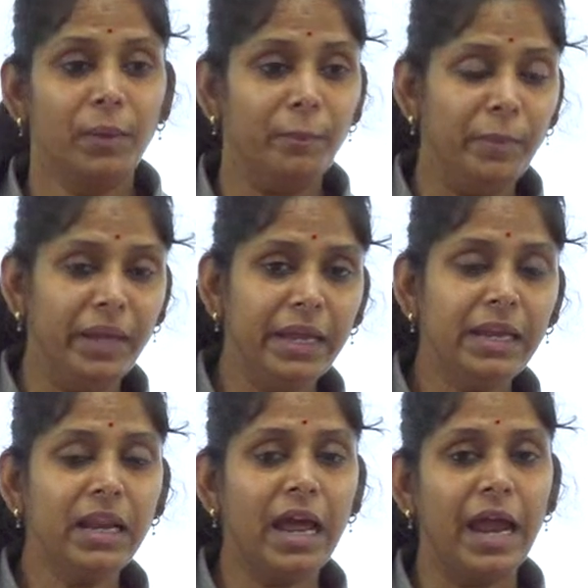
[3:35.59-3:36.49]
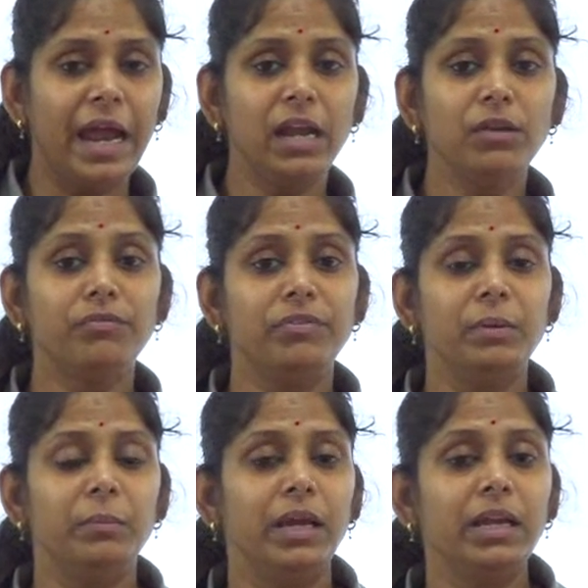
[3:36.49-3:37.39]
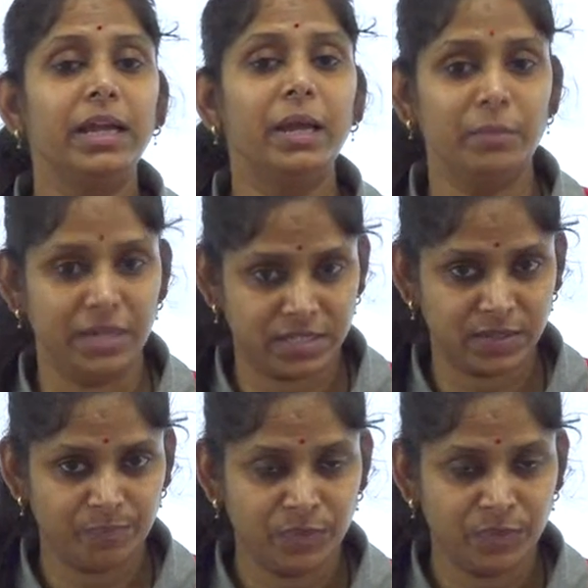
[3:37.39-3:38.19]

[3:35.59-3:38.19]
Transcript: male and female gametes.